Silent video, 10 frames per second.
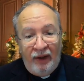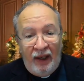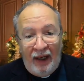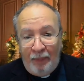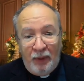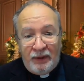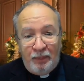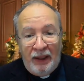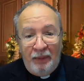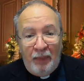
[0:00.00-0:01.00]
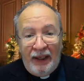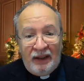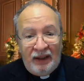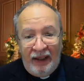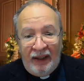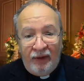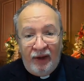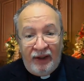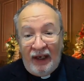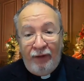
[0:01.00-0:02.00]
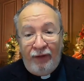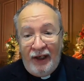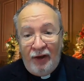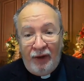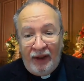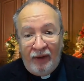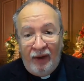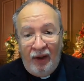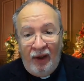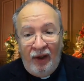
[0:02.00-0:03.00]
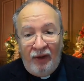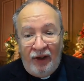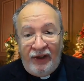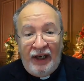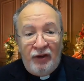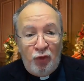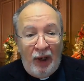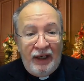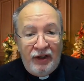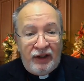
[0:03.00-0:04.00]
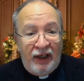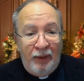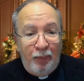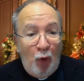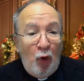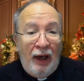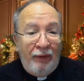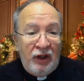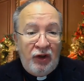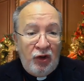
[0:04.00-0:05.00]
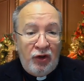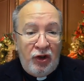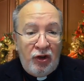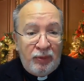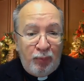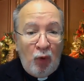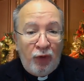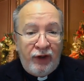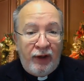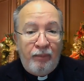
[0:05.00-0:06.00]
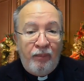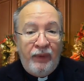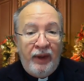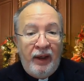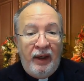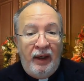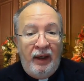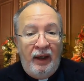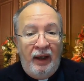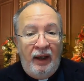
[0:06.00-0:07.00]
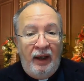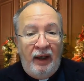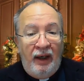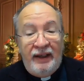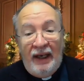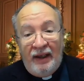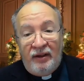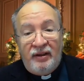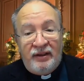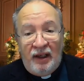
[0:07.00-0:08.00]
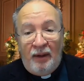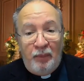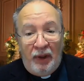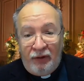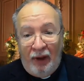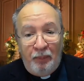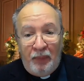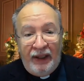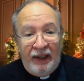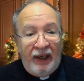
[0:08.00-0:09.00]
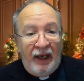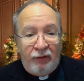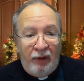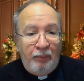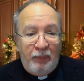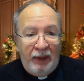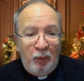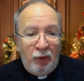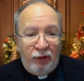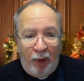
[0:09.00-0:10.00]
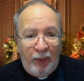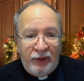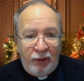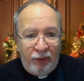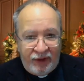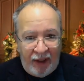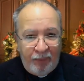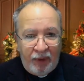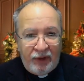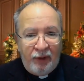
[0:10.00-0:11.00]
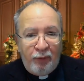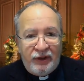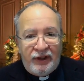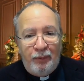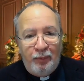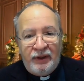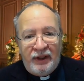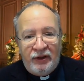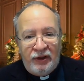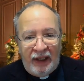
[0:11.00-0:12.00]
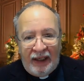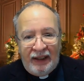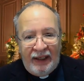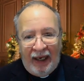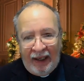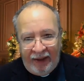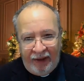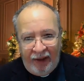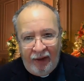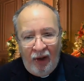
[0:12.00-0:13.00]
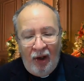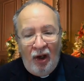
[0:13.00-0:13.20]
the lepers being made clean, the deaf hearing, the dead raised, and the poor having good news brought to them. And yet some are grumbling, and that grumbling will grow into resentment, and resentment into deadly anger.